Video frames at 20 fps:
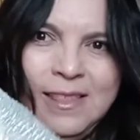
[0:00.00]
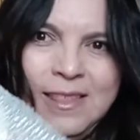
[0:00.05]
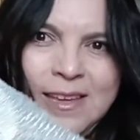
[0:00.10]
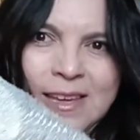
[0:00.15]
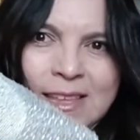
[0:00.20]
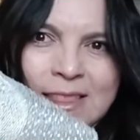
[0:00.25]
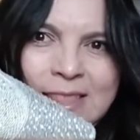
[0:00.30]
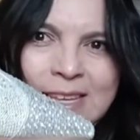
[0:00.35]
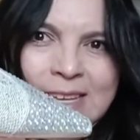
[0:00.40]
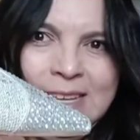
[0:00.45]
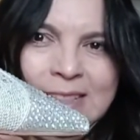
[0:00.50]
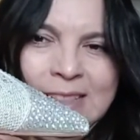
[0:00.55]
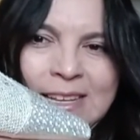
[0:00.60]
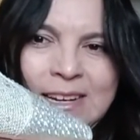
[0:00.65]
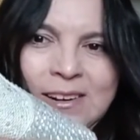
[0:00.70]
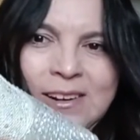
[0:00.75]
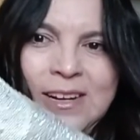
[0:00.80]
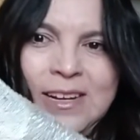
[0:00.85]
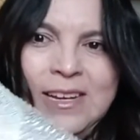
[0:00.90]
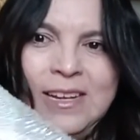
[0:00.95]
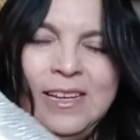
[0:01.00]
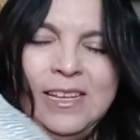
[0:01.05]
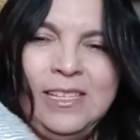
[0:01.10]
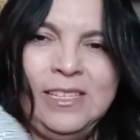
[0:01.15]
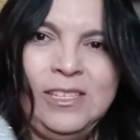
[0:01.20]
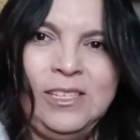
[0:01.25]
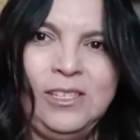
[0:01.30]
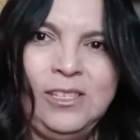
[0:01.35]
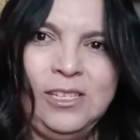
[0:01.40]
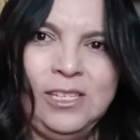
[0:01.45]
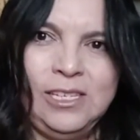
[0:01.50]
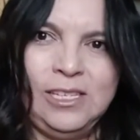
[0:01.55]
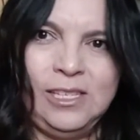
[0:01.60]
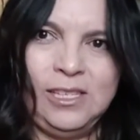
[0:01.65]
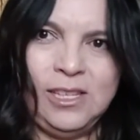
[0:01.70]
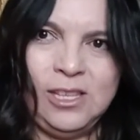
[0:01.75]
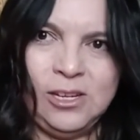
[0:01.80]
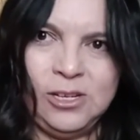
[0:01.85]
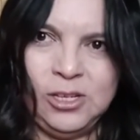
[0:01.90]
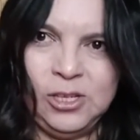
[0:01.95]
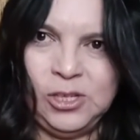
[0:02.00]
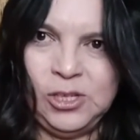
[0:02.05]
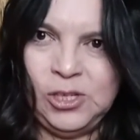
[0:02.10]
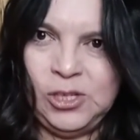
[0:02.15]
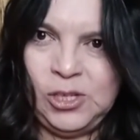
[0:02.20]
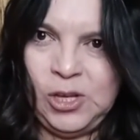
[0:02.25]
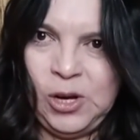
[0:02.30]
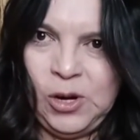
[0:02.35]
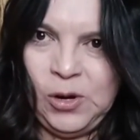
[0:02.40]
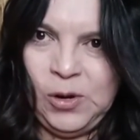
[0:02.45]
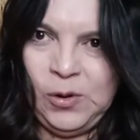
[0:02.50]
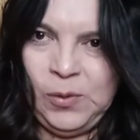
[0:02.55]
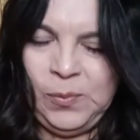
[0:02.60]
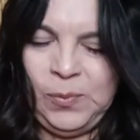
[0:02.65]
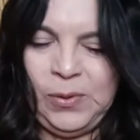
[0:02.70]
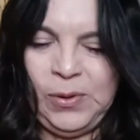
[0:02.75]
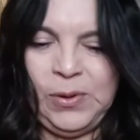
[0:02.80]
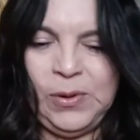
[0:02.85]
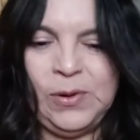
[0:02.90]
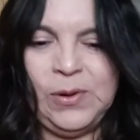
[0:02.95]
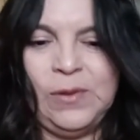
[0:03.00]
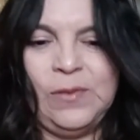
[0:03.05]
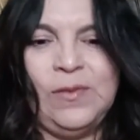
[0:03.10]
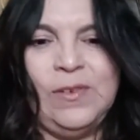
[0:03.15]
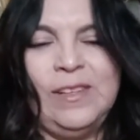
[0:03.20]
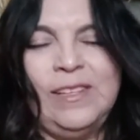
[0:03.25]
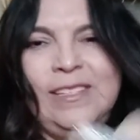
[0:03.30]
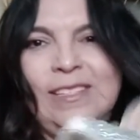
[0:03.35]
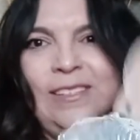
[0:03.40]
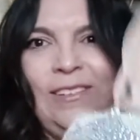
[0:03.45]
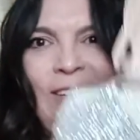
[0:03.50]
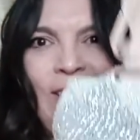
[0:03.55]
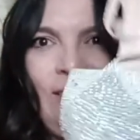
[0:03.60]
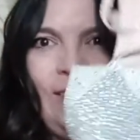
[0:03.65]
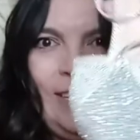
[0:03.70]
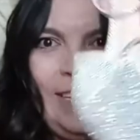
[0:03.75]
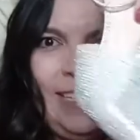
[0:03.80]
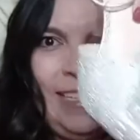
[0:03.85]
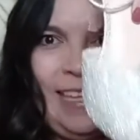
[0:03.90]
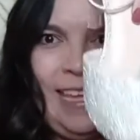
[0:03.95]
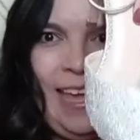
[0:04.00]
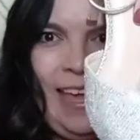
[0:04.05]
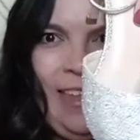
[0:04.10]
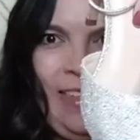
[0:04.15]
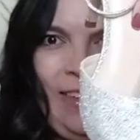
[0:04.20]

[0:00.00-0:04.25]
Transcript: Look at the glitter on it. It's just, they're so beautiful. So here is the